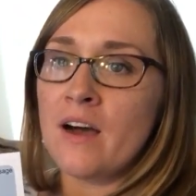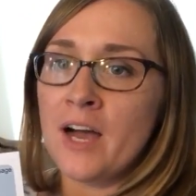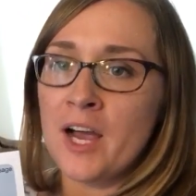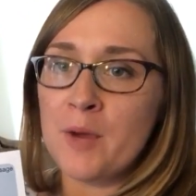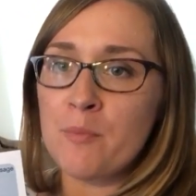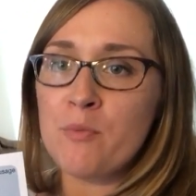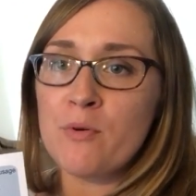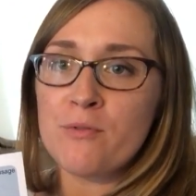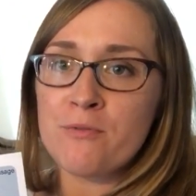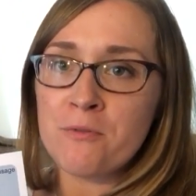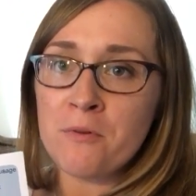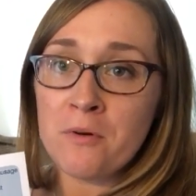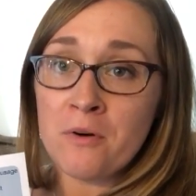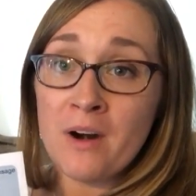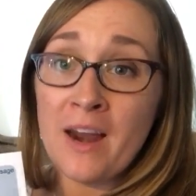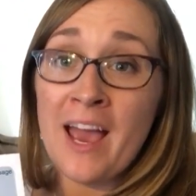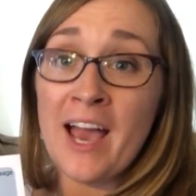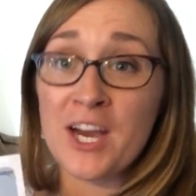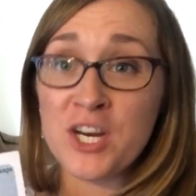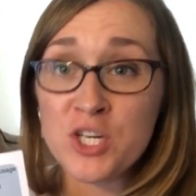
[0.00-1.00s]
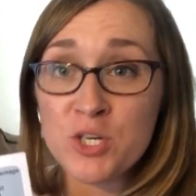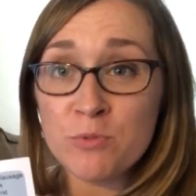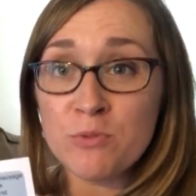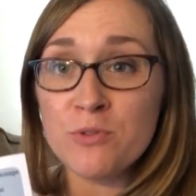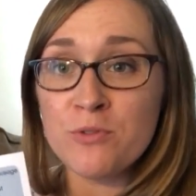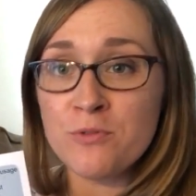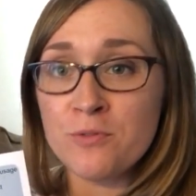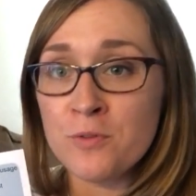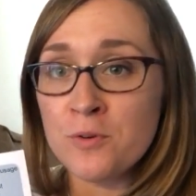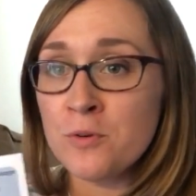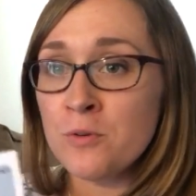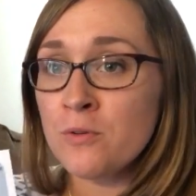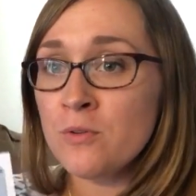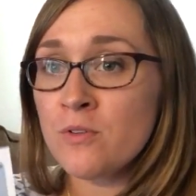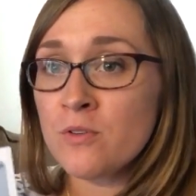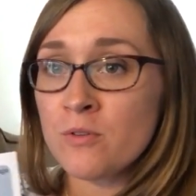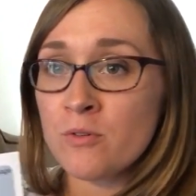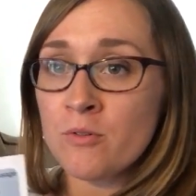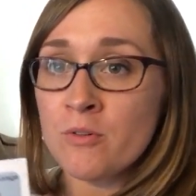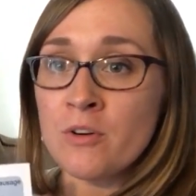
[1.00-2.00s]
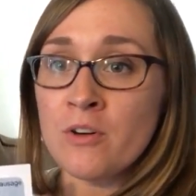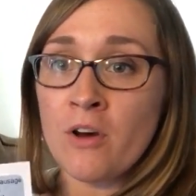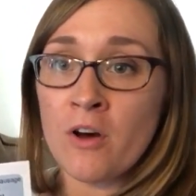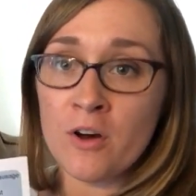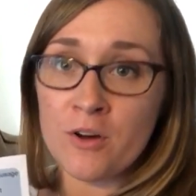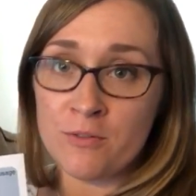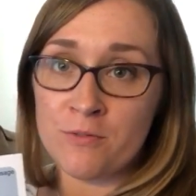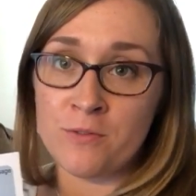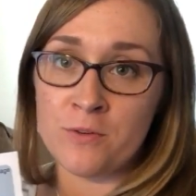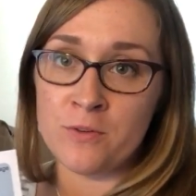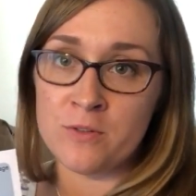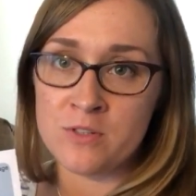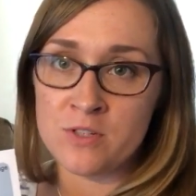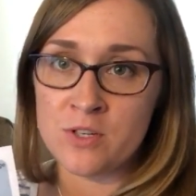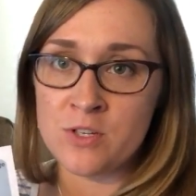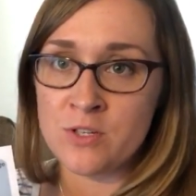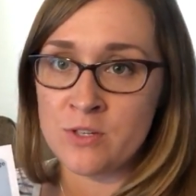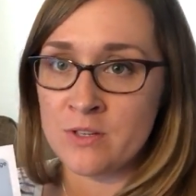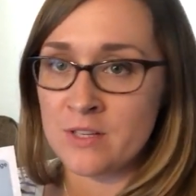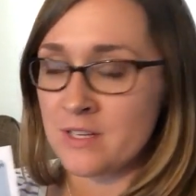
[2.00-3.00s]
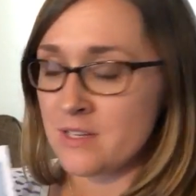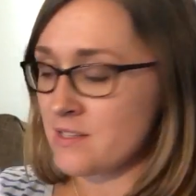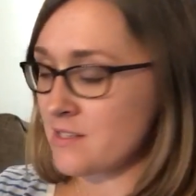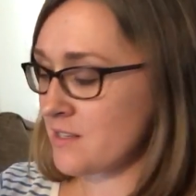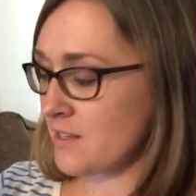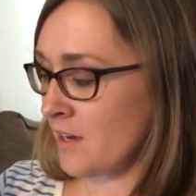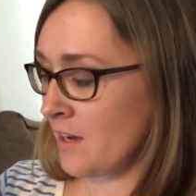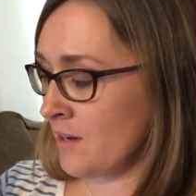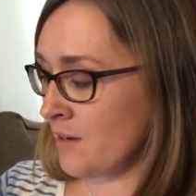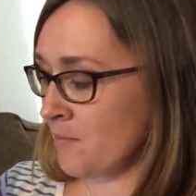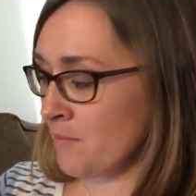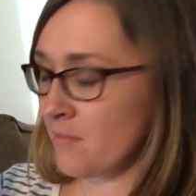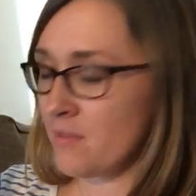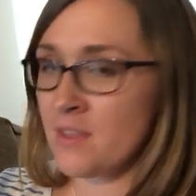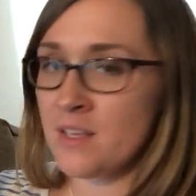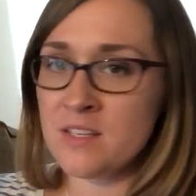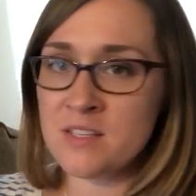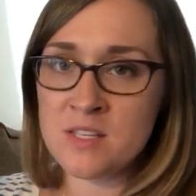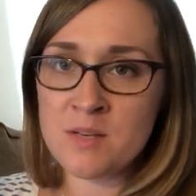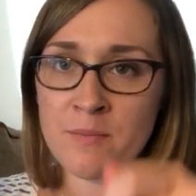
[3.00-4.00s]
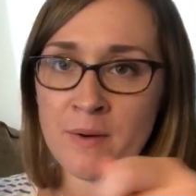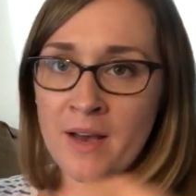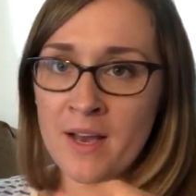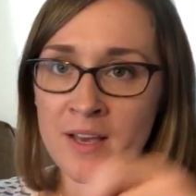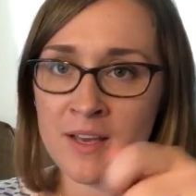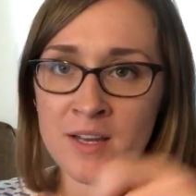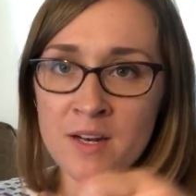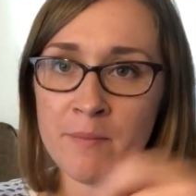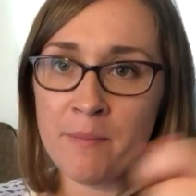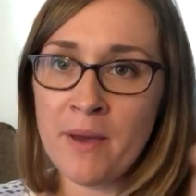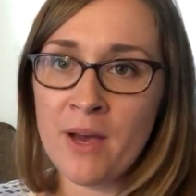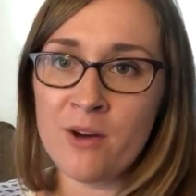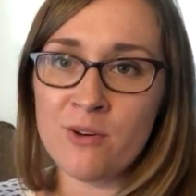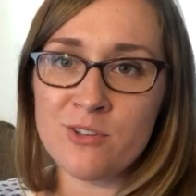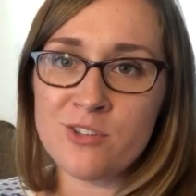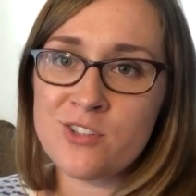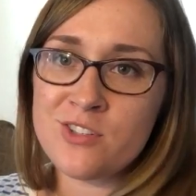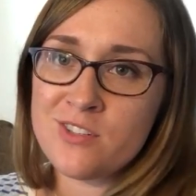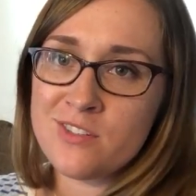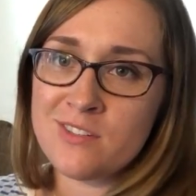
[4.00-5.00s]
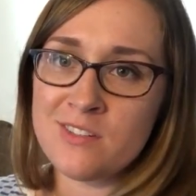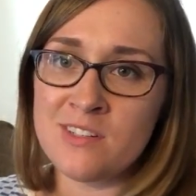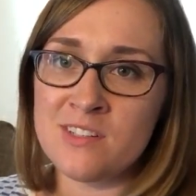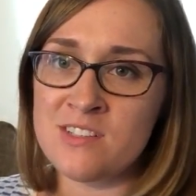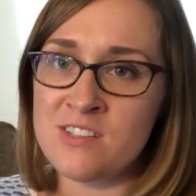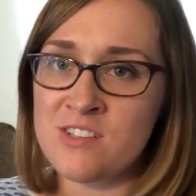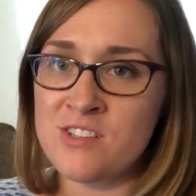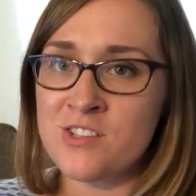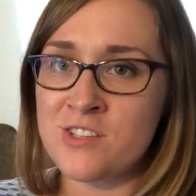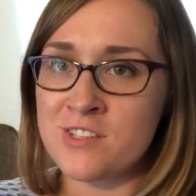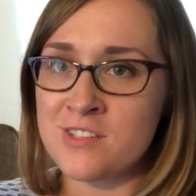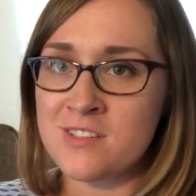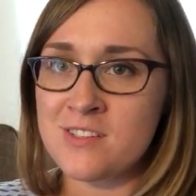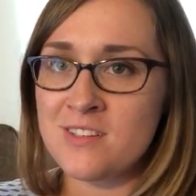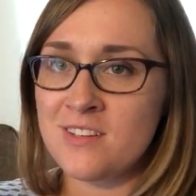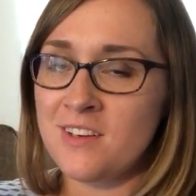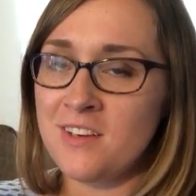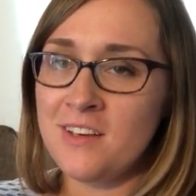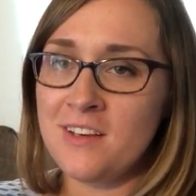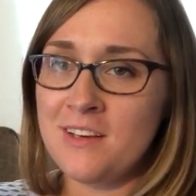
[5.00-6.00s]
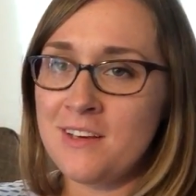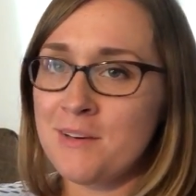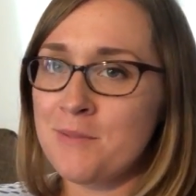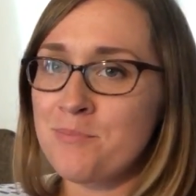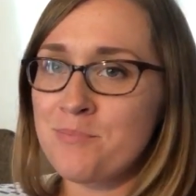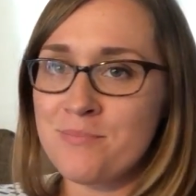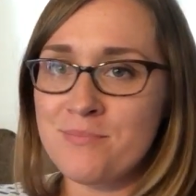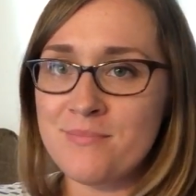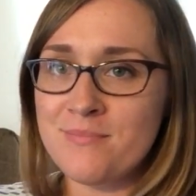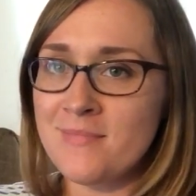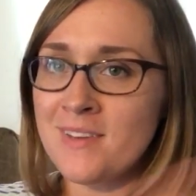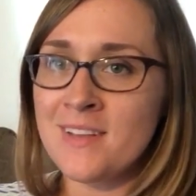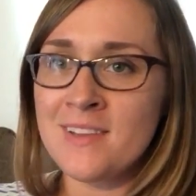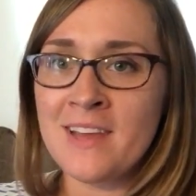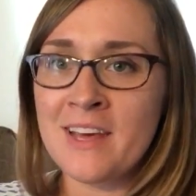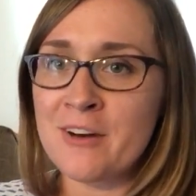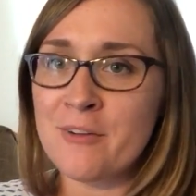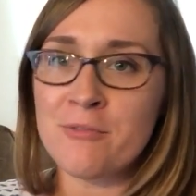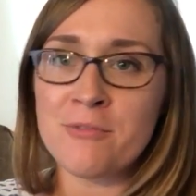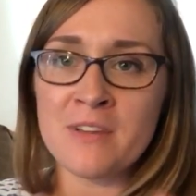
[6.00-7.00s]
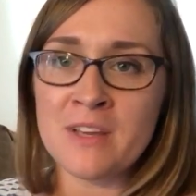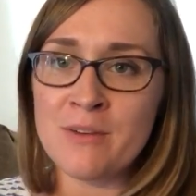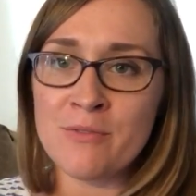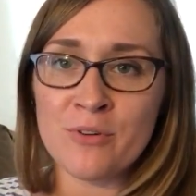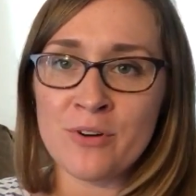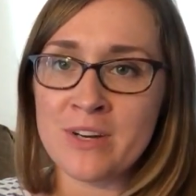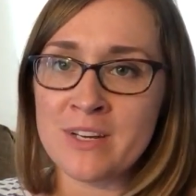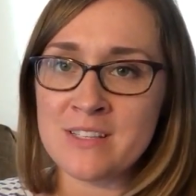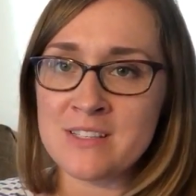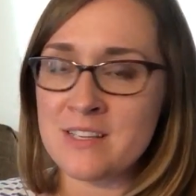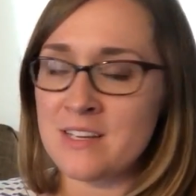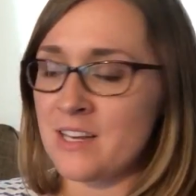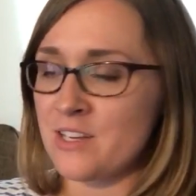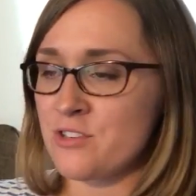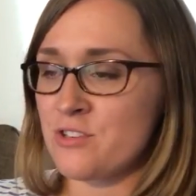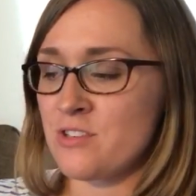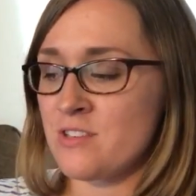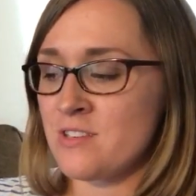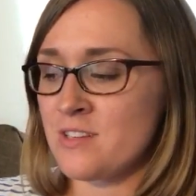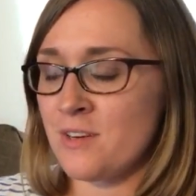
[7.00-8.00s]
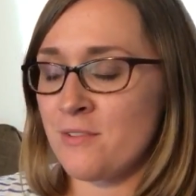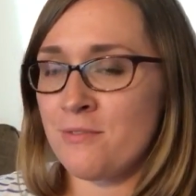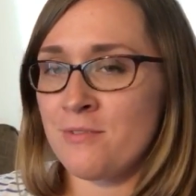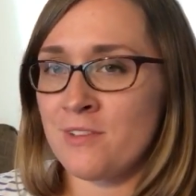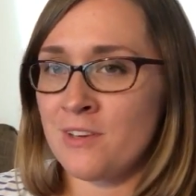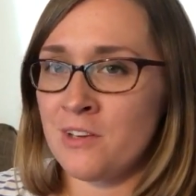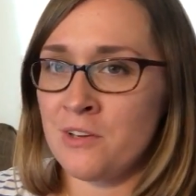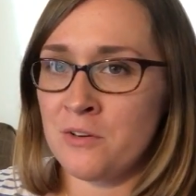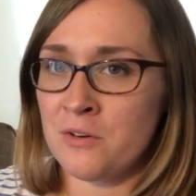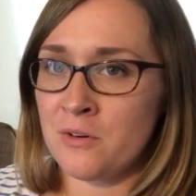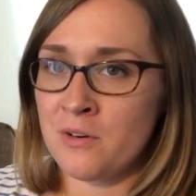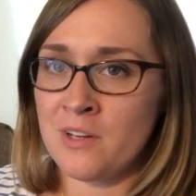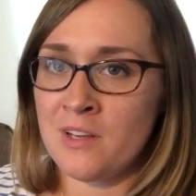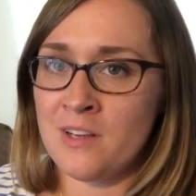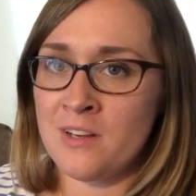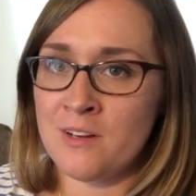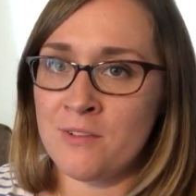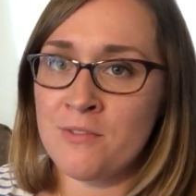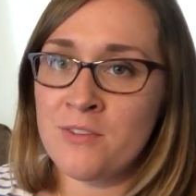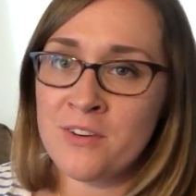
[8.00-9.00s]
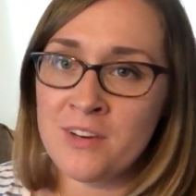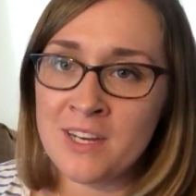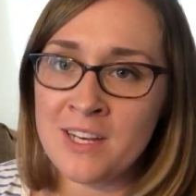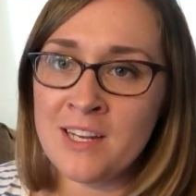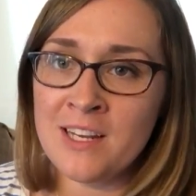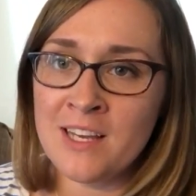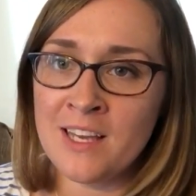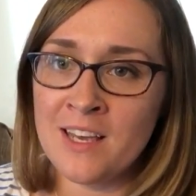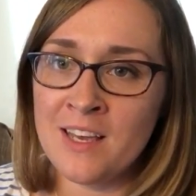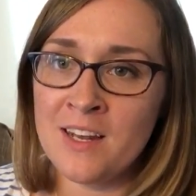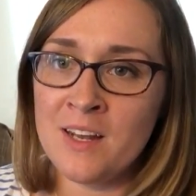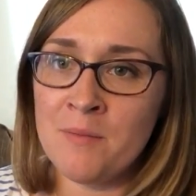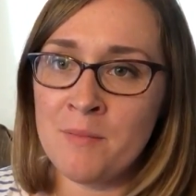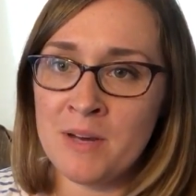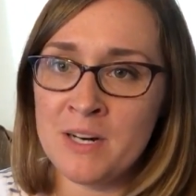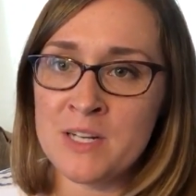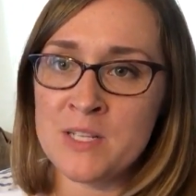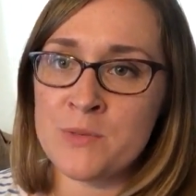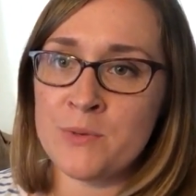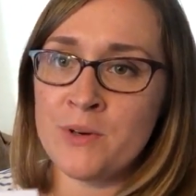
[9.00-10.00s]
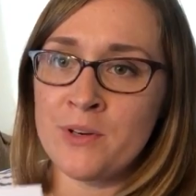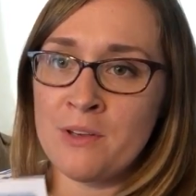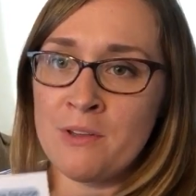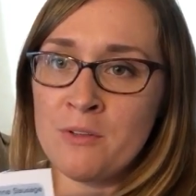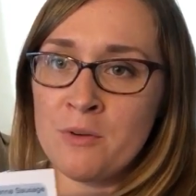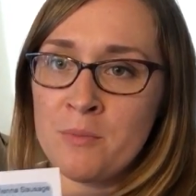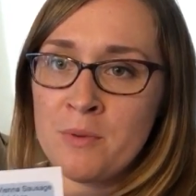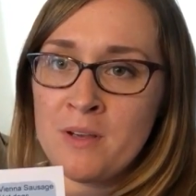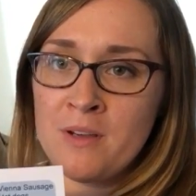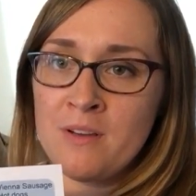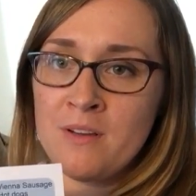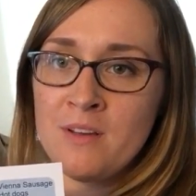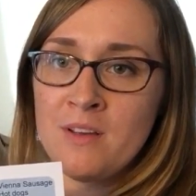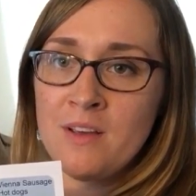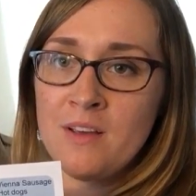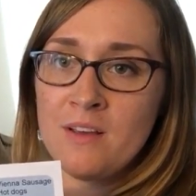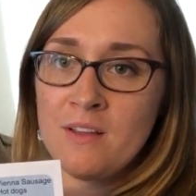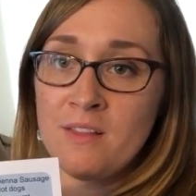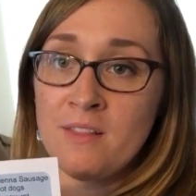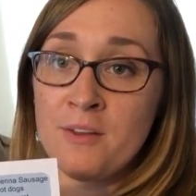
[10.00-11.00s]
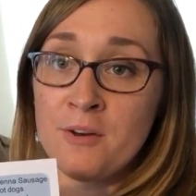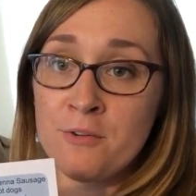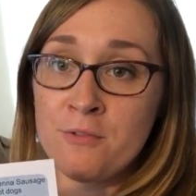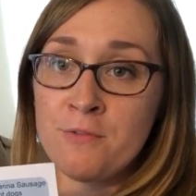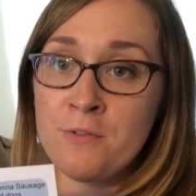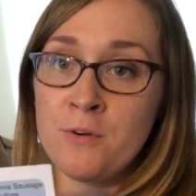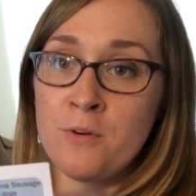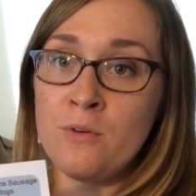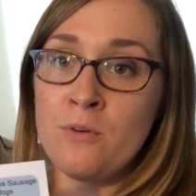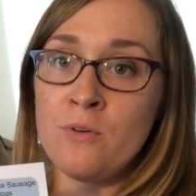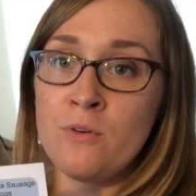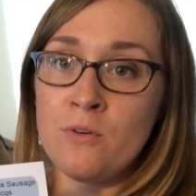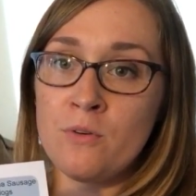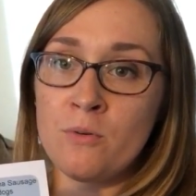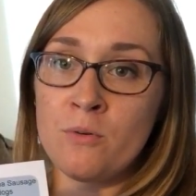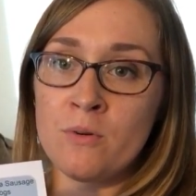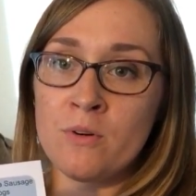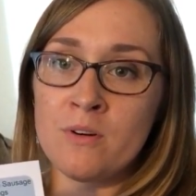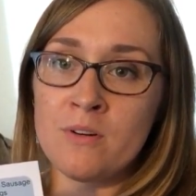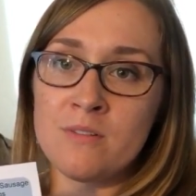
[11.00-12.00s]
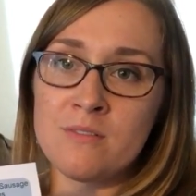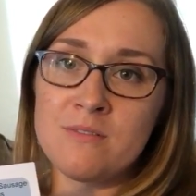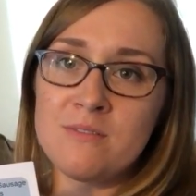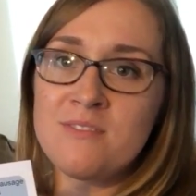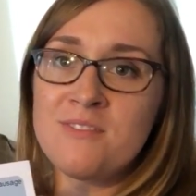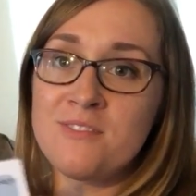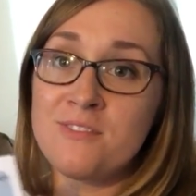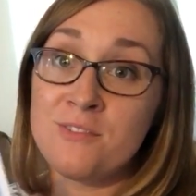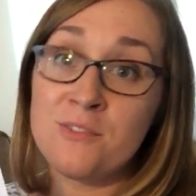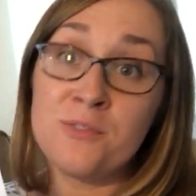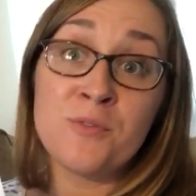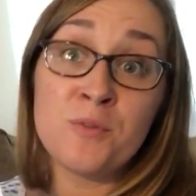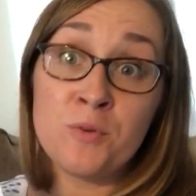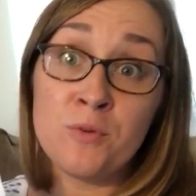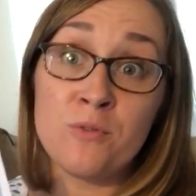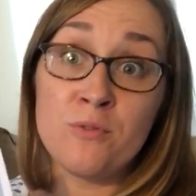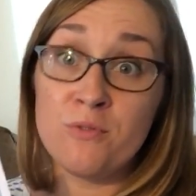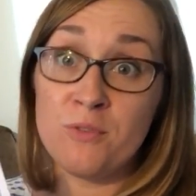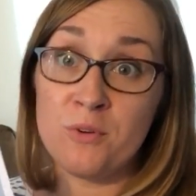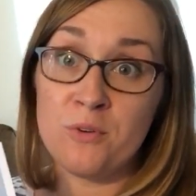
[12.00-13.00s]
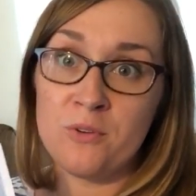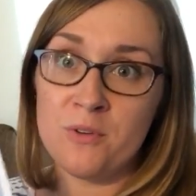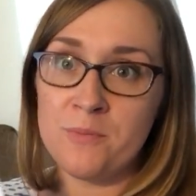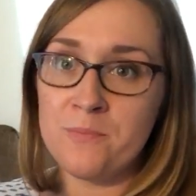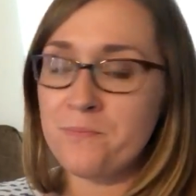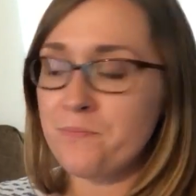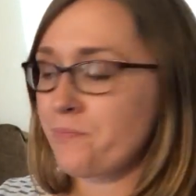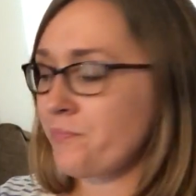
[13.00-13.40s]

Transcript: I prefer actual food or dog food to do this. Things you buy in a pouch, it's just a lot of flavorings and extra stuff that you don't need. If they're eating it, it might as well either be their food or food.